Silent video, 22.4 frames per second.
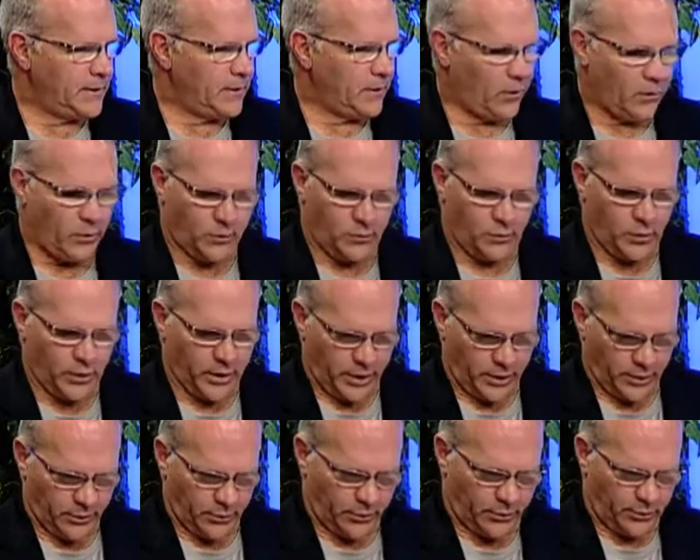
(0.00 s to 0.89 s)
Oh, one
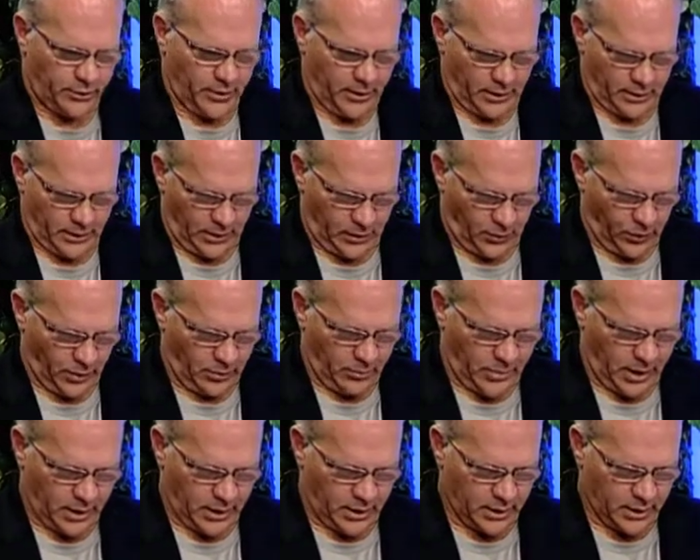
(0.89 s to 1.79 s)
other thing that we
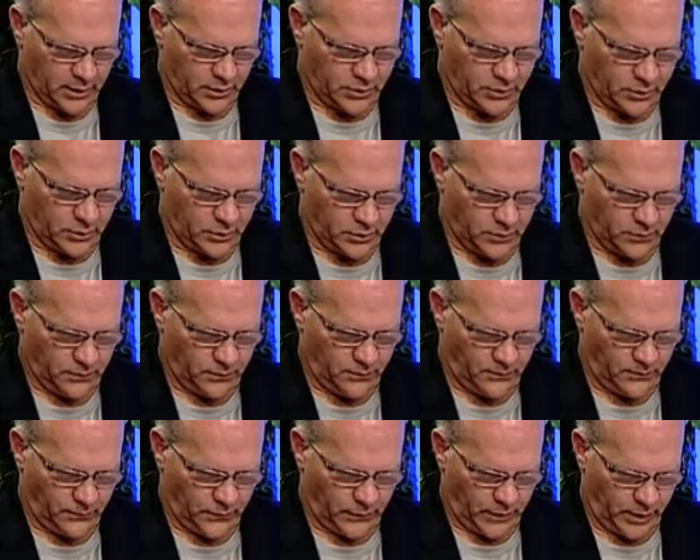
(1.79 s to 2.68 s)
may get to.
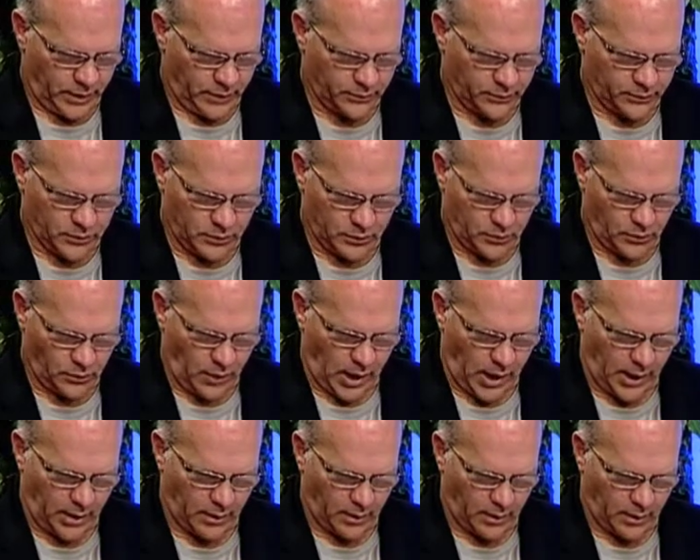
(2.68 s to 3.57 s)
Uh, there's a
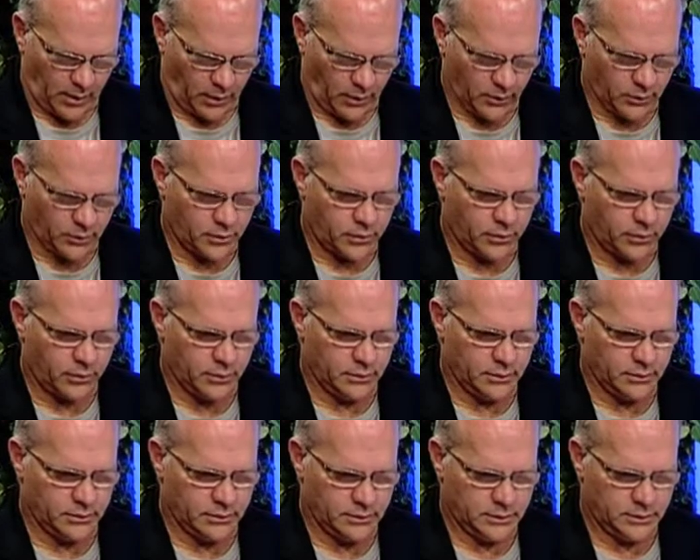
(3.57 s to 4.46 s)
great article
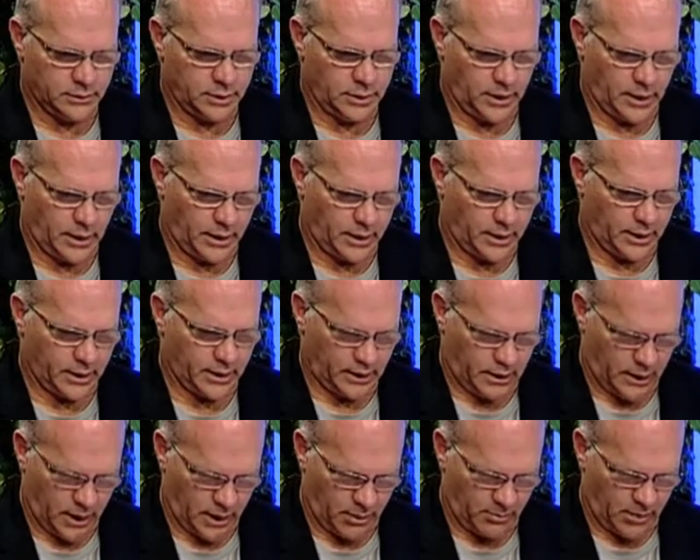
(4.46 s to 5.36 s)
uh, that
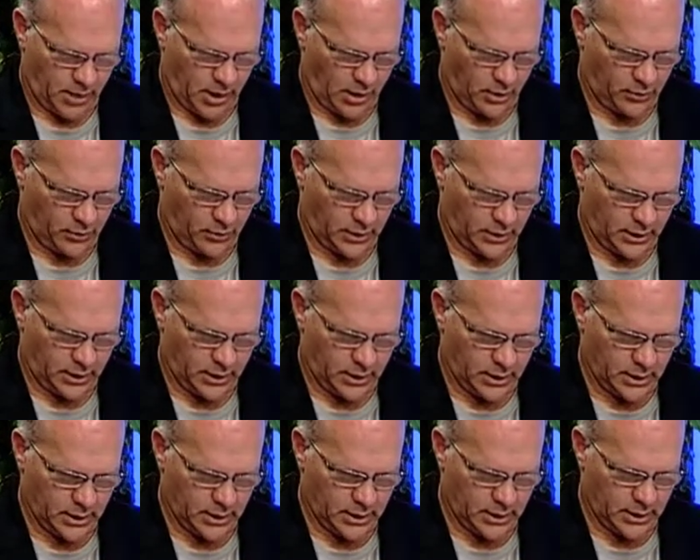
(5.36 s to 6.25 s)
came out
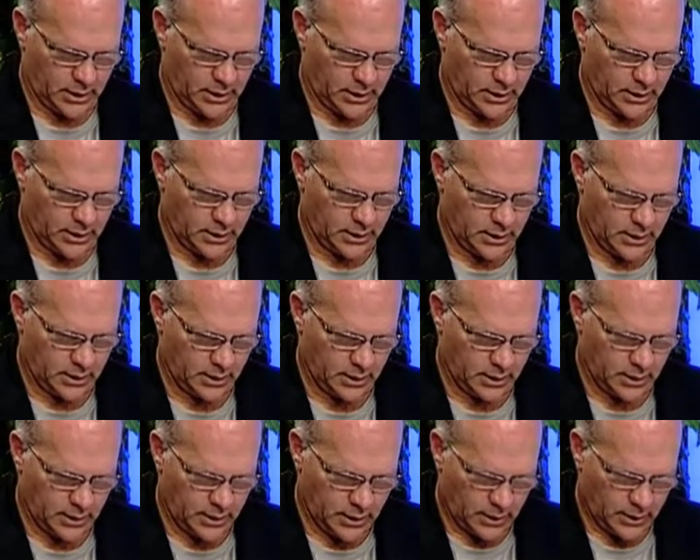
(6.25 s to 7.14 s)
in
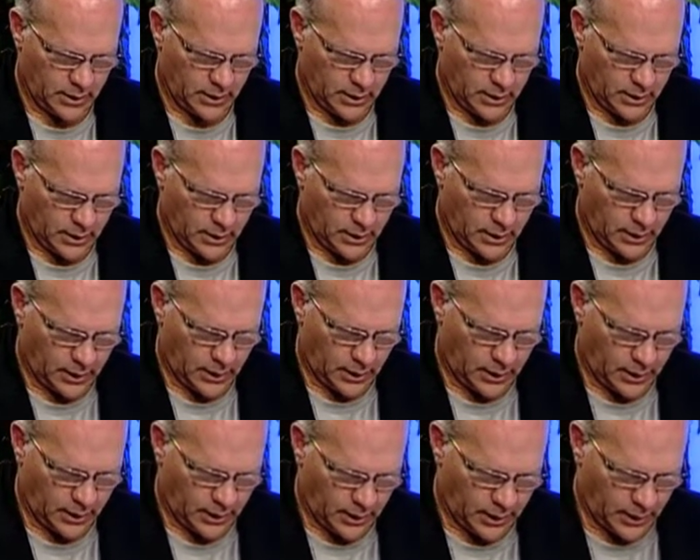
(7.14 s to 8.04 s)

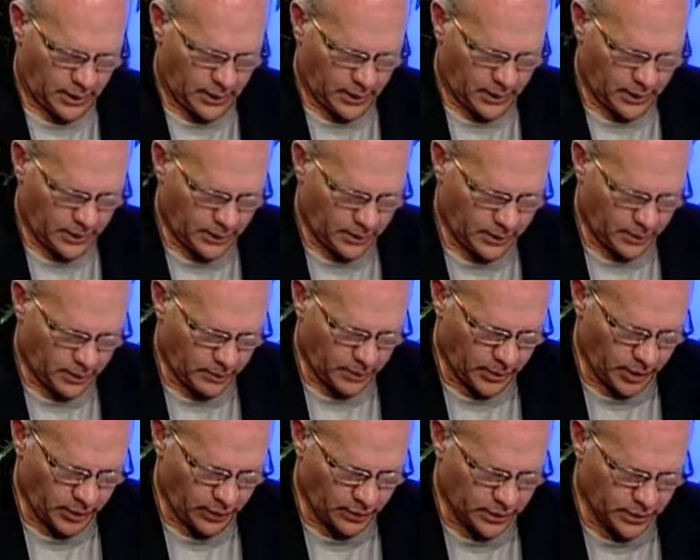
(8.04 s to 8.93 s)
uh,
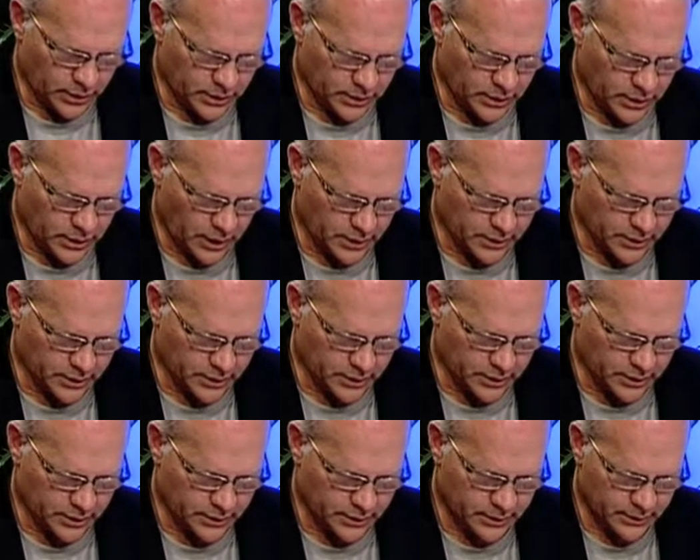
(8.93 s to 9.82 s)
American
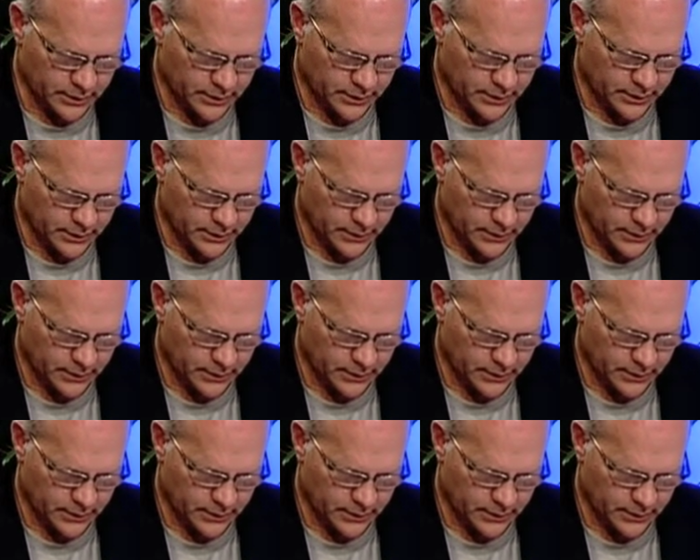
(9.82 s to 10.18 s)
Justice.